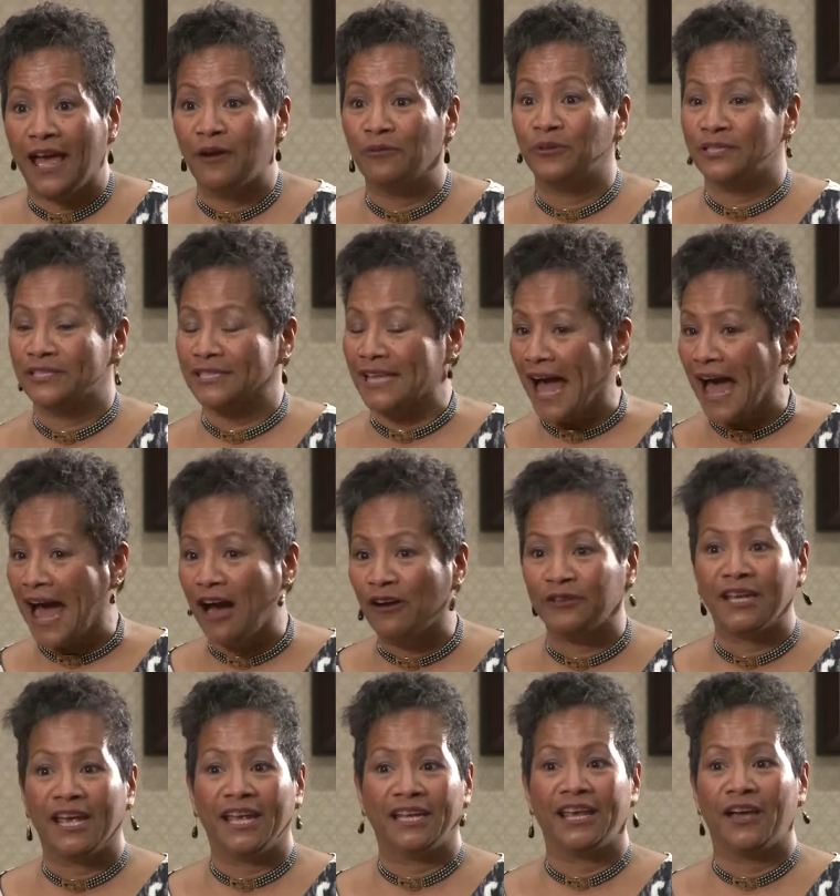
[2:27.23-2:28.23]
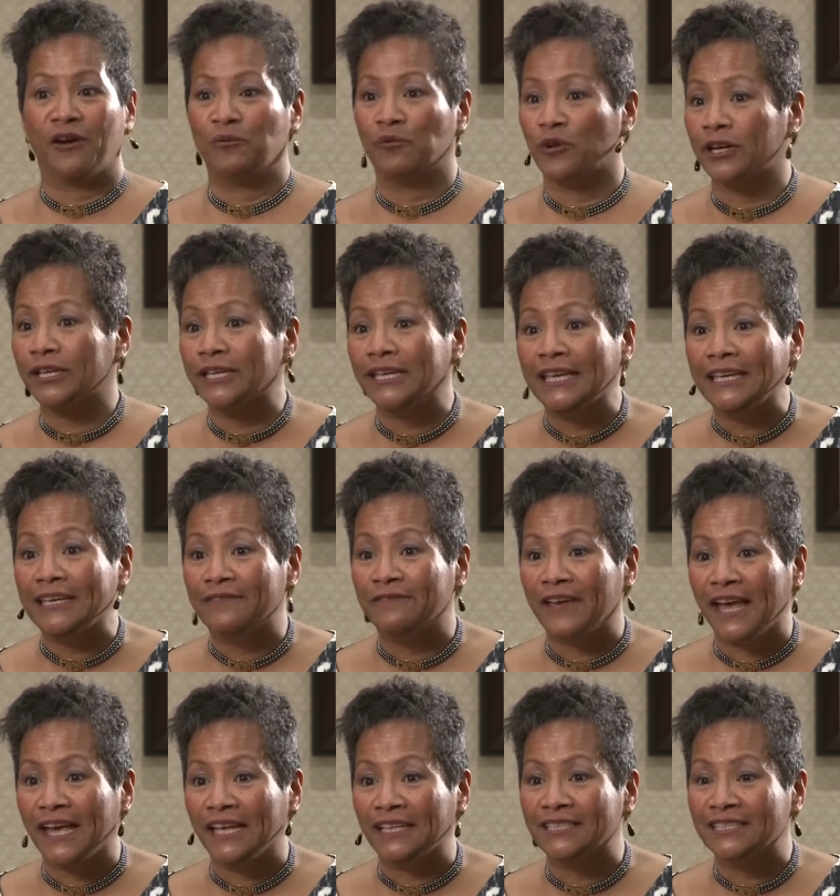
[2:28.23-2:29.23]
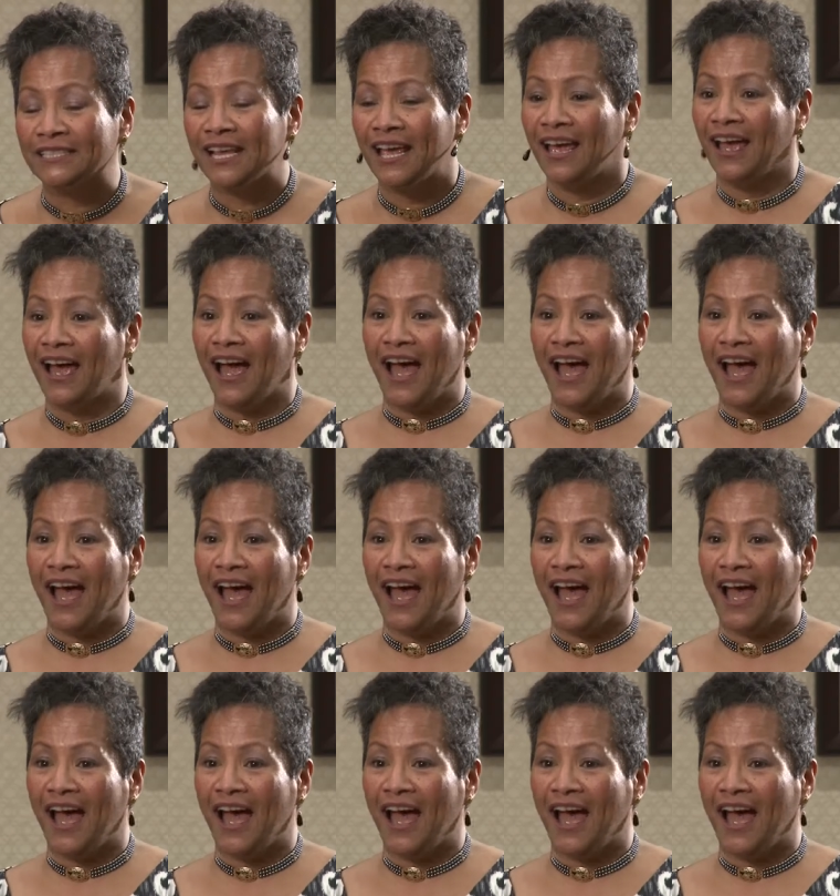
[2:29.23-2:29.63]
I was out at networking events.